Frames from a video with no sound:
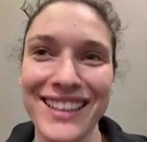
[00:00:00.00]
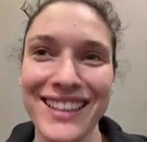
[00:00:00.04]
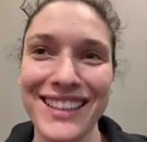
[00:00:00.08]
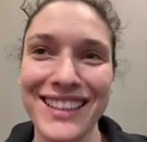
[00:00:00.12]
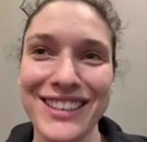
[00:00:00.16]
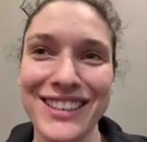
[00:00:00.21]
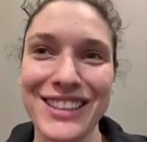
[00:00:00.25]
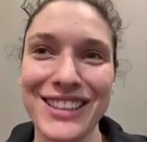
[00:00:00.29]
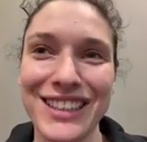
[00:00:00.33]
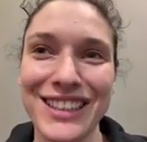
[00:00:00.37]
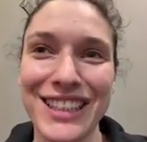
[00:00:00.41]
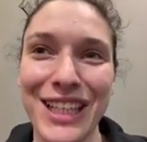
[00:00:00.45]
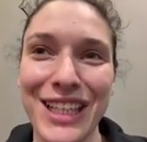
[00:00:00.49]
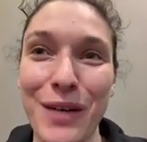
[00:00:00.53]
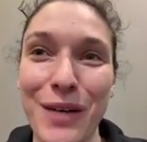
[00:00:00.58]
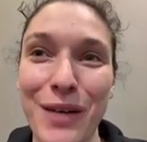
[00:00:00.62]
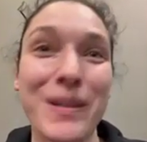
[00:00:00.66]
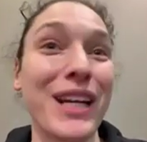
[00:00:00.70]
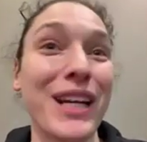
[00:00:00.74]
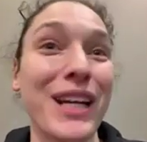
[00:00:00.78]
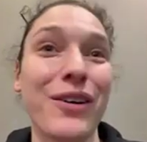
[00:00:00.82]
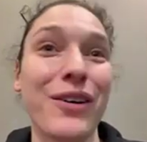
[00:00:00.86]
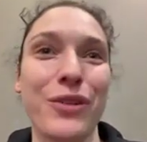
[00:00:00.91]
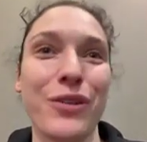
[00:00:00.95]
just
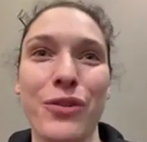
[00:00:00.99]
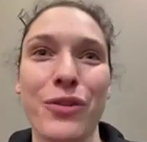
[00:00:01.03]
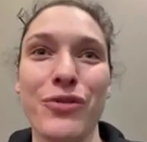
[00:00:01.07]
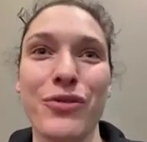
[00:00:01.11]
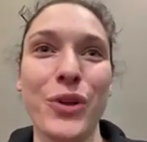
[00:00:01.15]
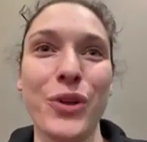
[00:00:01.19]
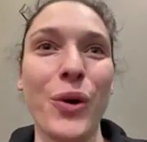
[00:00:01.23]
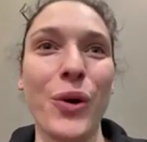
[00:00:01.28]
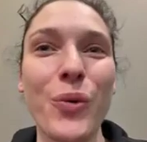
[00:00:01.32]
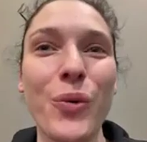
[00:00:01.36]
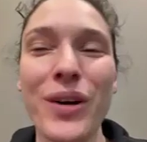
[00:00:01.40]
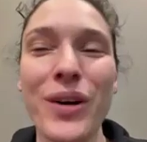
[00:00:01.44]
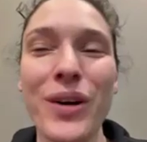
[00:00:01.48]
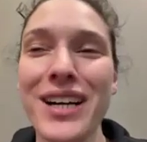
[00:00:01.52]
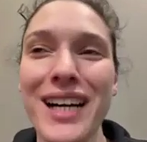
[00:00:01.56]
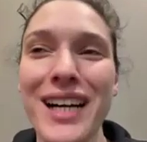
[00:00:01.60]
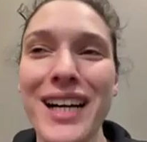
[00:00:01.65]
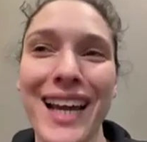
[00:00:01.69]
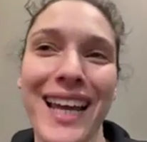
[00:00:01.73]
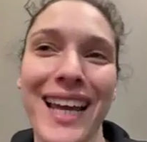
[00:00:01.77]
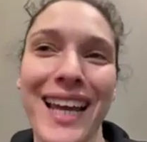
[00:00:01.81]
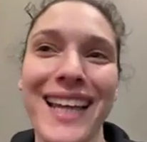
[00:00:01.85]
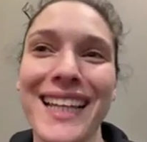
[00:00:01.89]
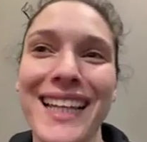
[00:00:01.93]
coming out of
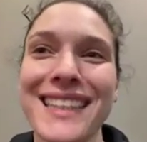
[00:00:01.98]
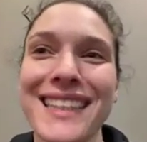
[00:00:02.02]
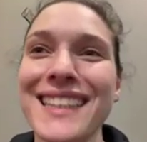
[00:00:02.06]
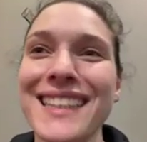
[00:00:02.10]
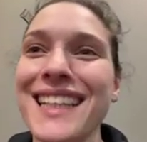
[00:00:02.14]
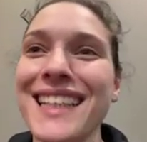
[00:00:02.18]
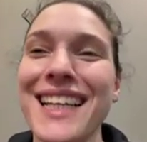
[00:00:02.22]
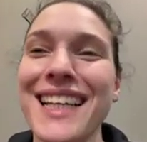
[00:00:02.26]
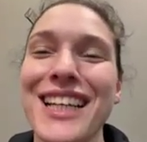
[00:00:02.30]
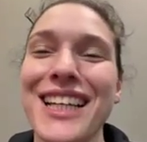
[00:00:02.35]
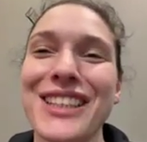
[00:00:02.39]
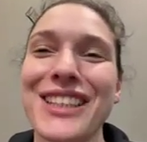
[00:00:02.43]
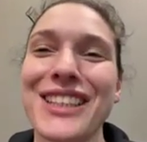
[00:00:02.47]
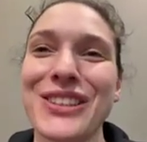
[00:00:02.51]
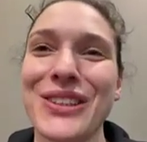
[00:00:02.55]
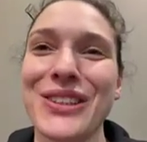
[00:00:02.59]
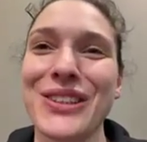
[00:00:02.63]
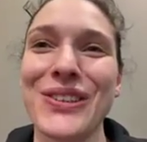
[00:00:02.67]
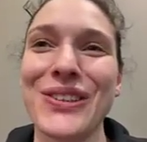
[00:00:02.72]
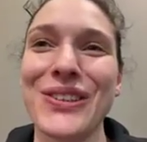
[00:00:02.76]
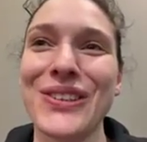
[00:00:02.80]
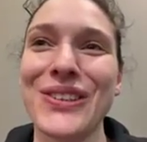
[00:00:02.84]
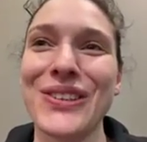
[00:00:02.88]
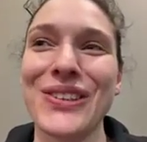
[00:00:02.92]
nowhere, and
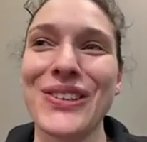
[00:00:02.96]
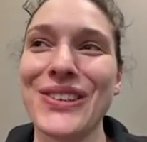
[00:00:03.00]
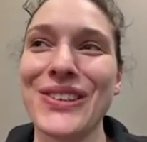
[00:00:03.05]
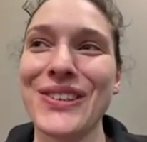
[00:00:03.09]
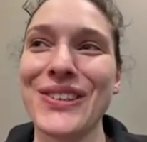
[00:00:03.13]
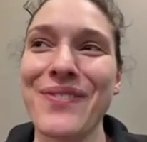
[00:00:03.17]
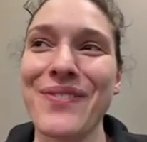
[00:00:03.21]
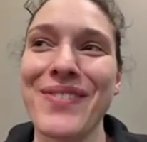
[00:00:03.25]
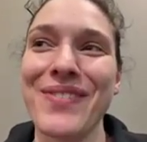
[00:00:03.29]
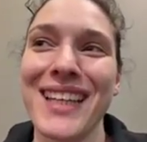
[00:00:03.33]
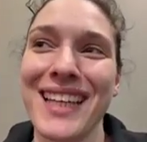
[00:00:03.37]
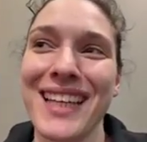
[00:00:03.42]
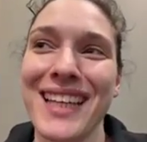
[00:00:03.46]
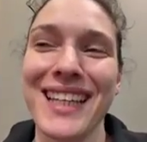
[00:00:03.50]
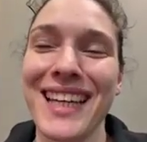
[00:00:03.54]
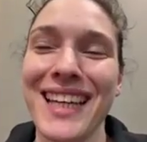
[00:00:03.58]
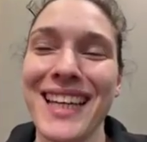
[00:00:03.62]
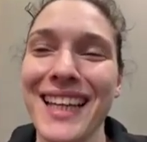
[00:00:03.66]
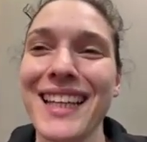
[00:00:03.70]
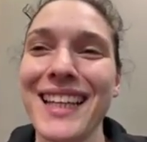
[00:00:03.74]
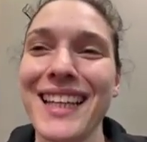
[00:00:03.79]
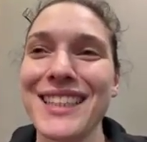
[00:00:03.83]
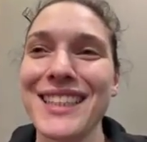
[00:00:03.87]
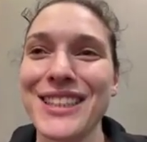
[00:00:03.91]
so
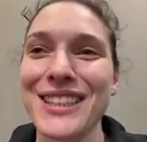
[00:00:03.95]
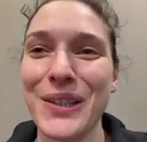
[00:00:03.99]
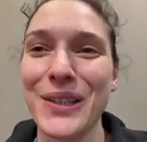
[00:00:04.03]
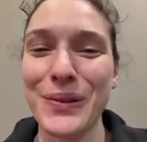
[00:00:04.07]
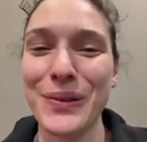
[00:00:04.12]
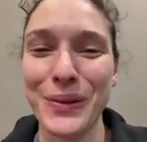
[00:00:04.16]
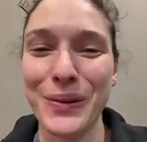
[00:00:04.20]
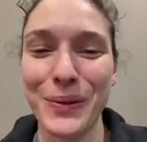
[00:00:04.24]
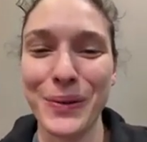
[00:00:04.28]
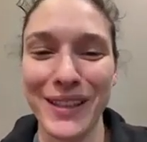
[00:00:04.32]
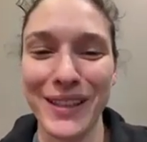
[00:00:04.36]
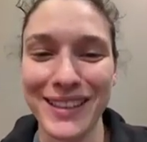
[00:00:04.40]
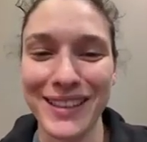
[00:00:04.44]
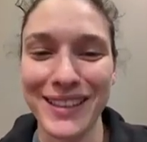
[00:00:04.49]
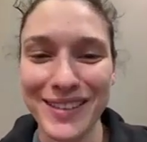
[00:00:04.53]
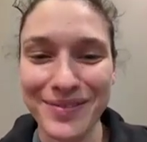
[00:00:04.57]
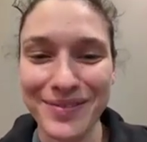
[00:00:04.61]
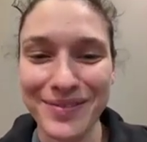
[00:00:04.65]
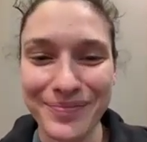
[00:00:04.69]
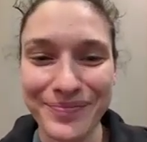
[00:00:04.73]
yeah, that's how it went.